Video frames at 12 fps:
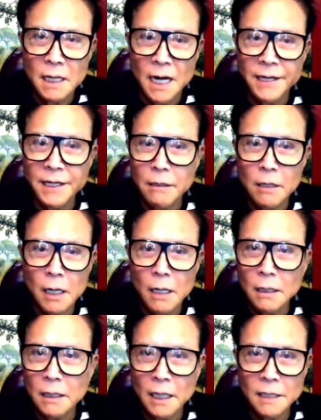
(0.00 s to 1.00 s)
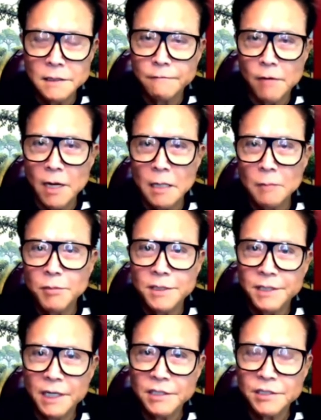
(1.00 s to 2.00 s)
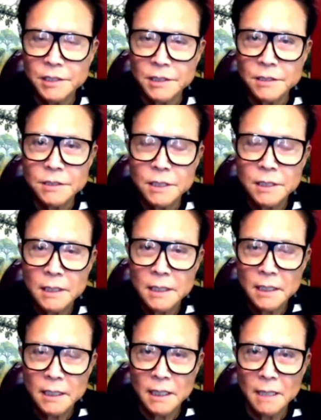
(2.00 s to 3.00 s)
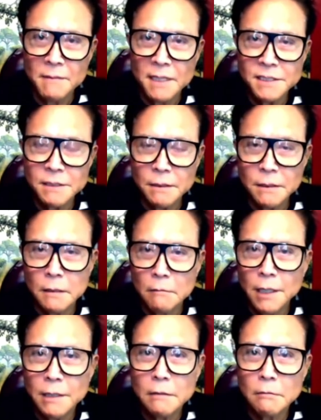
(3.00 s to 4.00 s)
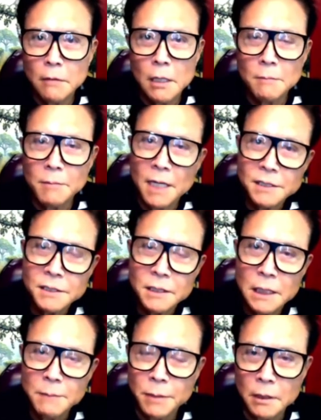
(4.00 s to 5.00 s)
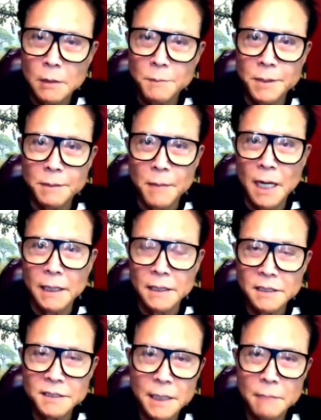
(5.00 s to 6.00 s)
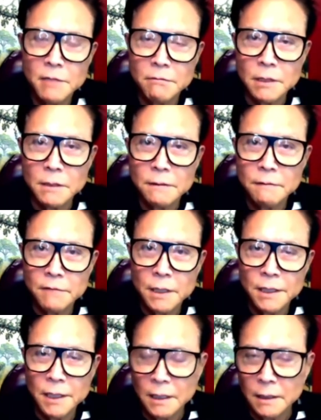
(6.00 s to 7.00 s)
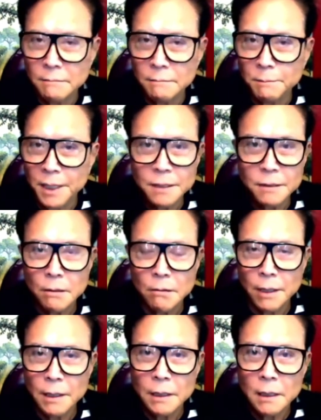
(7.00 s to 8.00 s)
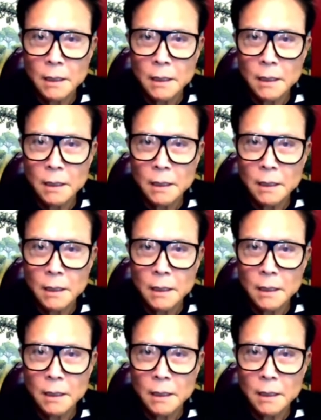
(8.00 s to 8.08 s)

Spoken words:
I hear all kinds of wild predictions. I'm not saying they're right or wrong, but I just keep an open mind. The same with Bitcoin.